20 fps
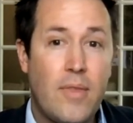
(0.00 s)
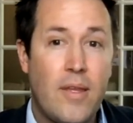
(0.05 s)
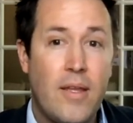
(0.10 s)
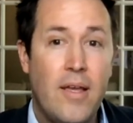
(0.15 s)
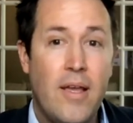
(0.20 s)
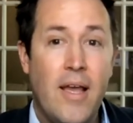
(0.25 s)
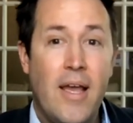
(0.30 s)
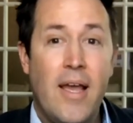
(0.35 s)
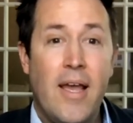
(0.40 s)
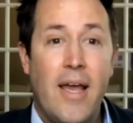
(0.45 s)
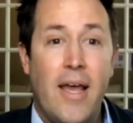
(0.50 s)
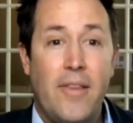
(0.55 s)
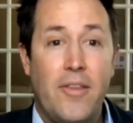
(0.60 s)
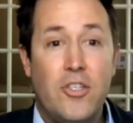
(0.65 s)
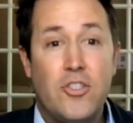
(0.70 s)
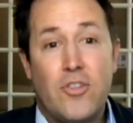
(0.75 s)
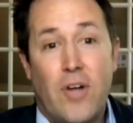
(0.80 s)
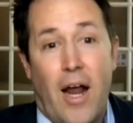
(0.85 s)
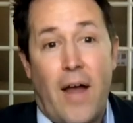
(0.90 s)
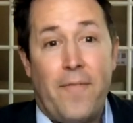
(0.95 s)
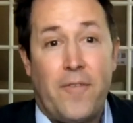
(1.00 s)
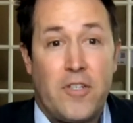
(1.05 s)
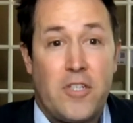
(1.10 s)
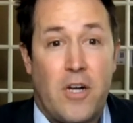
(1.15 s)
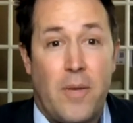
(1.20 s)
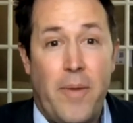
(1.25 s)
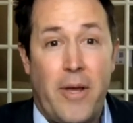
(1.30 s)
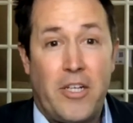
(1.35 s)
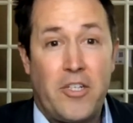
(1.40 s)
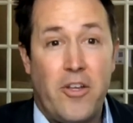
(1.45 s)
And these graphics
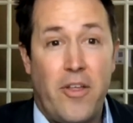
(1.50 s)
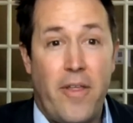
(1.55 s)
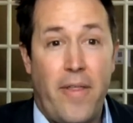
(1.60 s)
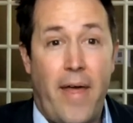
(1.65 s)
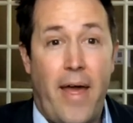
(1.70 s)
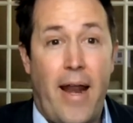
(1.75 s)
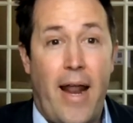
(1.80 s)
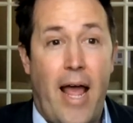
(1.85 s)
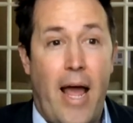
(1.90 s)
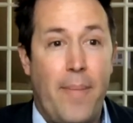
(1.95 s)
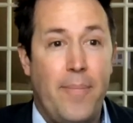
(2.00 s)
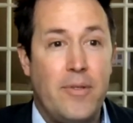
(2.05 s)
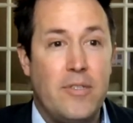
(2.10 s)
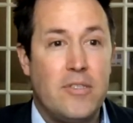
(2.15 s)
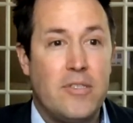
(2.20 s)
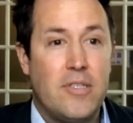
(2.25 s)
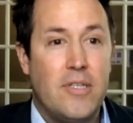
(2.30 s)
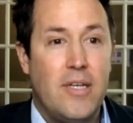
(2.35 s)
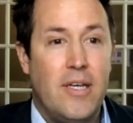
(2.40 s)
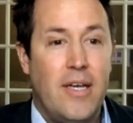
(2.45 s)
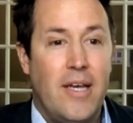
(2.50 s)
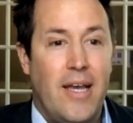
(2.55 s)
will make sure that that happens.